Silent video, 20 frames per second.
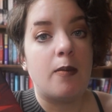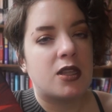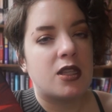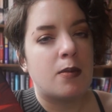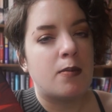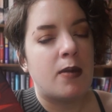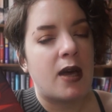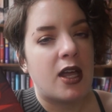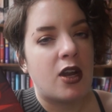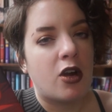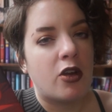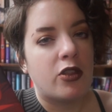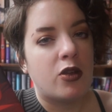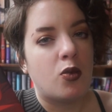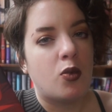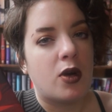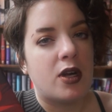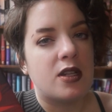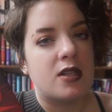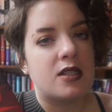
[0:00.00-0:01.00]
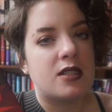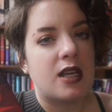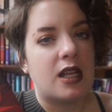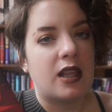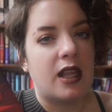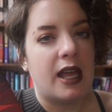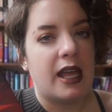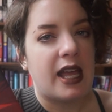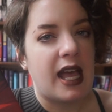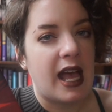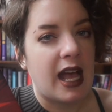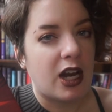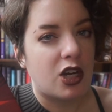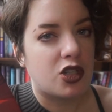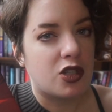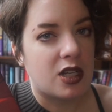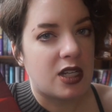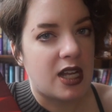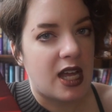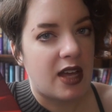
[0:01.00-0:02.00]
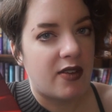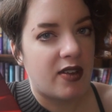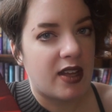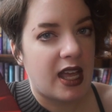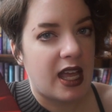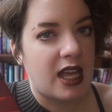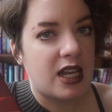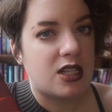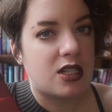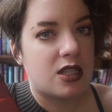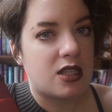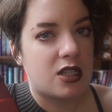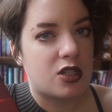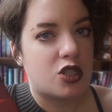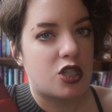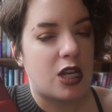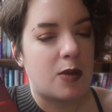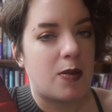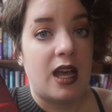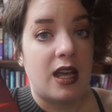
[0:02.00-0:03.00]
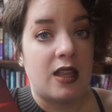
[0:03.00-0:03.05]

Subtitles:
But the men are the ones that like actually navigate the ship,